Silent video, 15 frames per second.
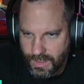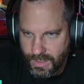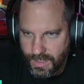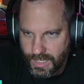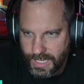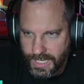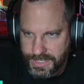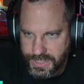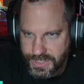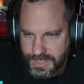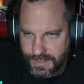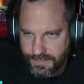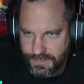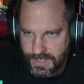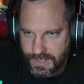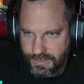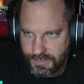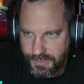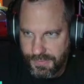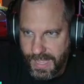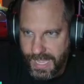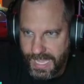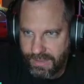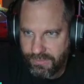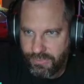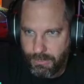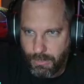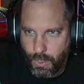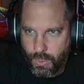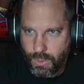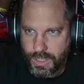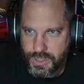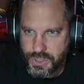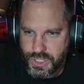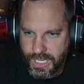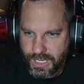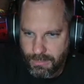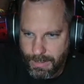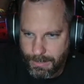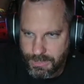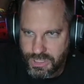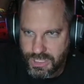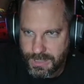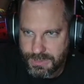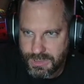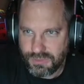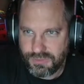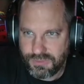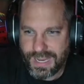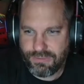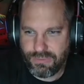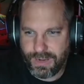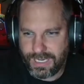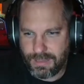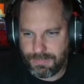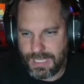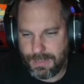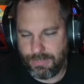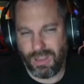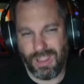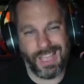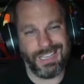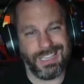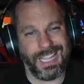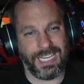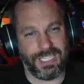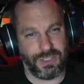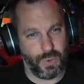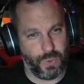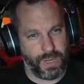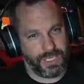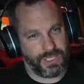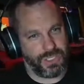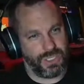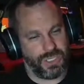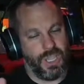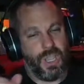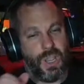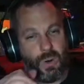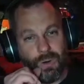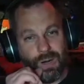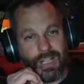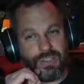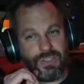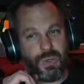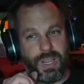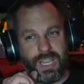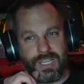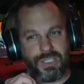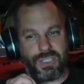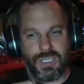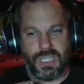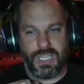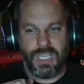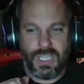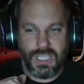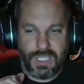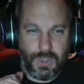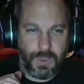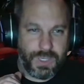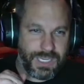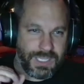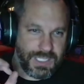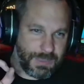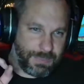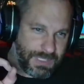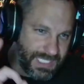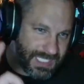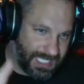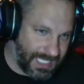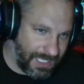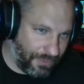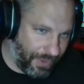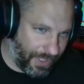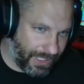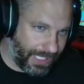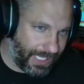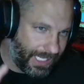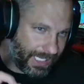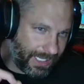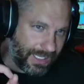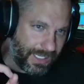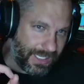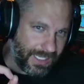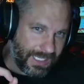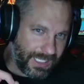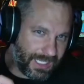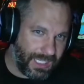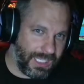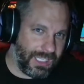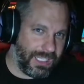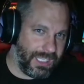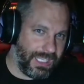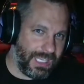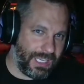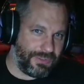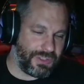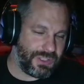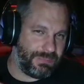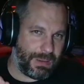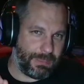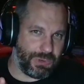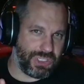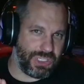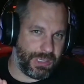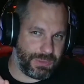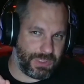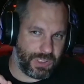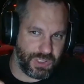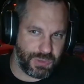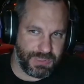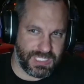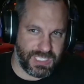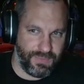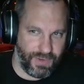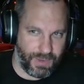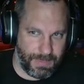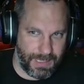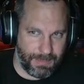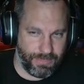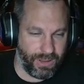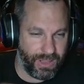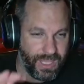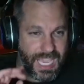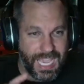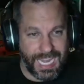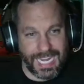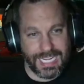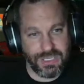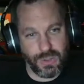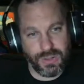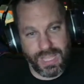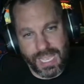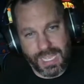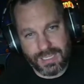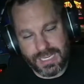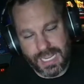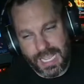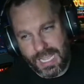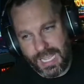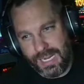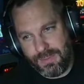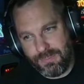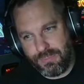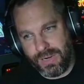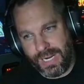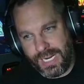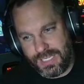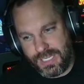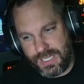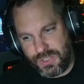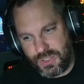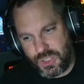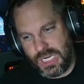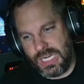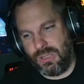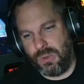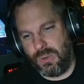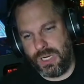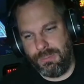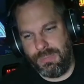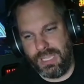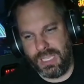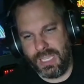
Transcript: I just gifted 5 more channel memberships to 5 random people. Unlike Twitch, where on Twitch, you can specifically gift memberships to specific people. And I do that on Brandon's channel quite a bit.